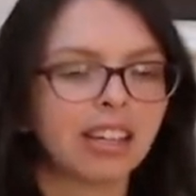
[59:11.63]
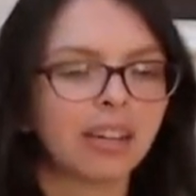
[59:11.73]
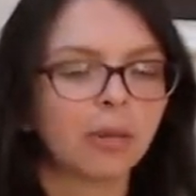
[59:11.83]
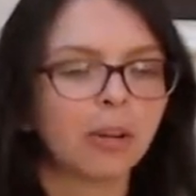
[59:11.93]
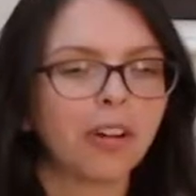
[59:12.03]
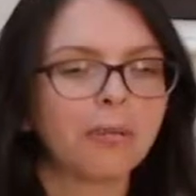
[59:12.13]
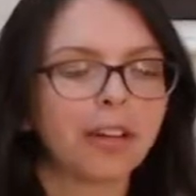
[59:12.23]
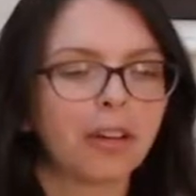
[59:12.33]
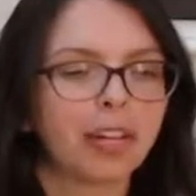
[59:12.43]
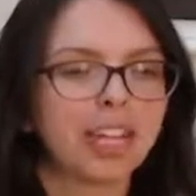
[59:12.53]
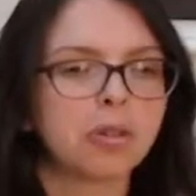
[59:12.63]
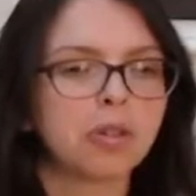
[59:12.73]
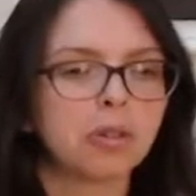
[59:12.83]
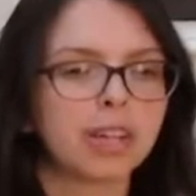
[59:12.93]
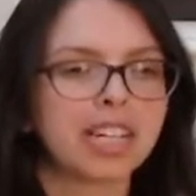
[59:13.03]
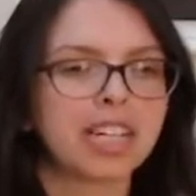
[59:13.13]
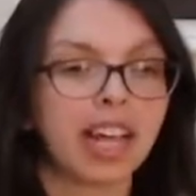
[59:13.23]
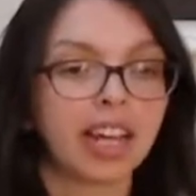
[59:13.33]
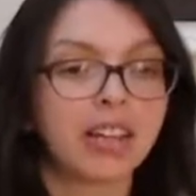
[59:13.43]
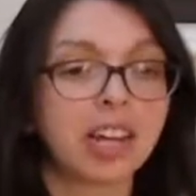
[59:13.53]
One of my colleagues was talking
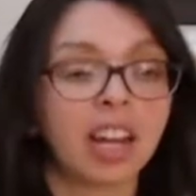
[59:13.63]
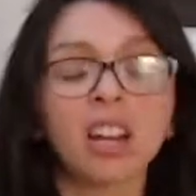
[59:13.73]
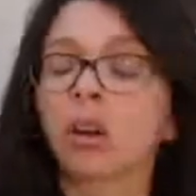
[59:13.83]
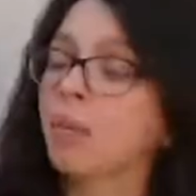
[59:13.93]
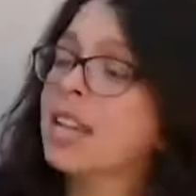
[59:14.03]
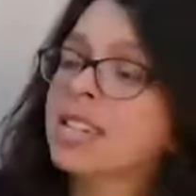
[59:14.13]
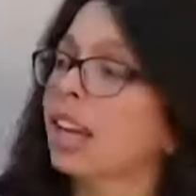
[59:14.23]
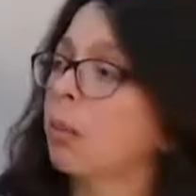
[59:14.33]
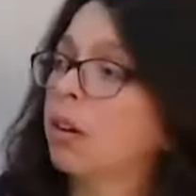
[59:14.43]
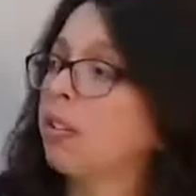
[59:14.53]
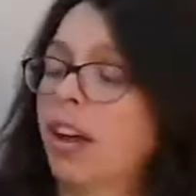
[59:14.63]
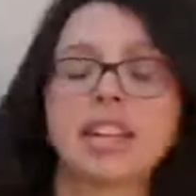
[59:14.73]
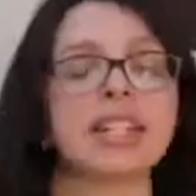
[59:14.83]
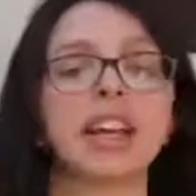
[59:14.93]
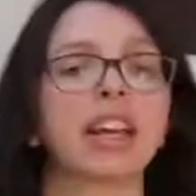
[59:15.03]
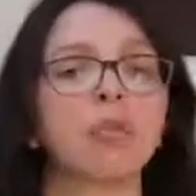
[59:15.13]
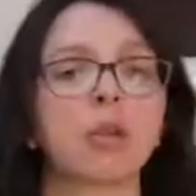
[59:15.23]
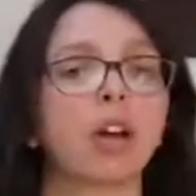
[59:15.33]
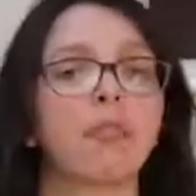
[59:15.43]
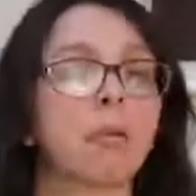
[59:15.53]
today. He's like, look, basically we're facing
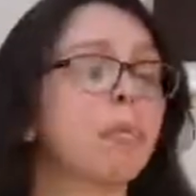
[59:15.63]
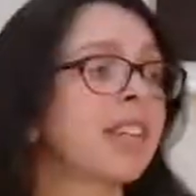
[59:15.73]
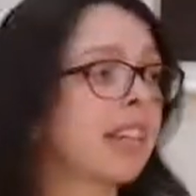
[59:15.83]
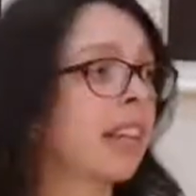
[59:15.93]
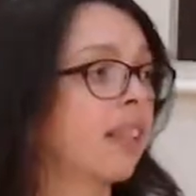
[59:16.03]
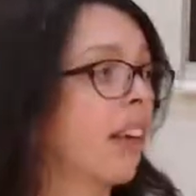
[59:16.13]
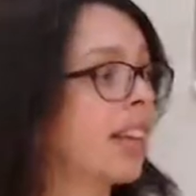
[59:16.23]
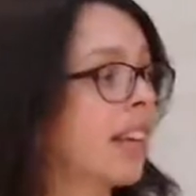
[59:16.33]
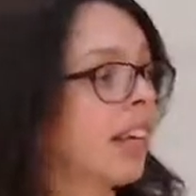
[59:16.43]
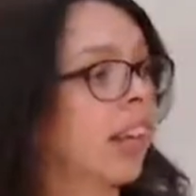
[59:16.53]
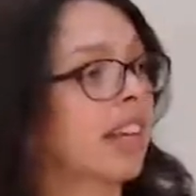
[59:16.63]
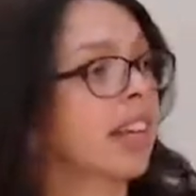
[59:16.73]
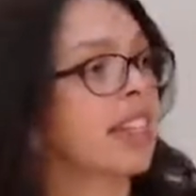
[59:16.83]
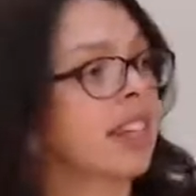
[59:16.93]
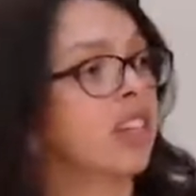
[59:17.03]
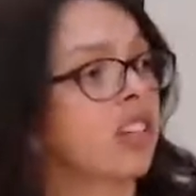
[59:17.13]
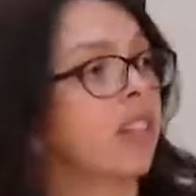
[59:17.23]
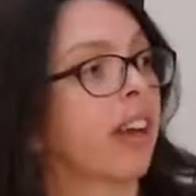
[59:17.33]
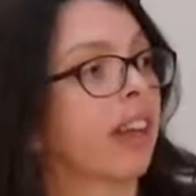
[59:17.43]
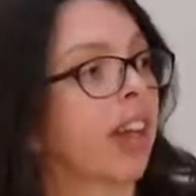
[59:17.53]
like an extinction
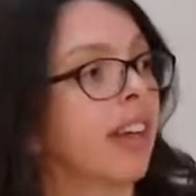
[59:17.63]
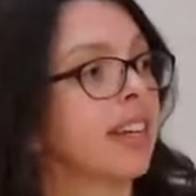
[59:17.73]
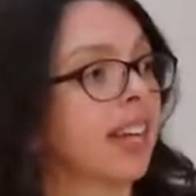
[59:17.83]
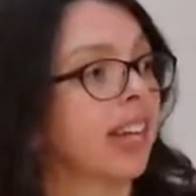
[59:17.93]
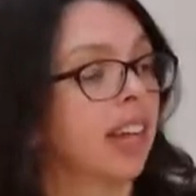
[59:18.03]
event, actually.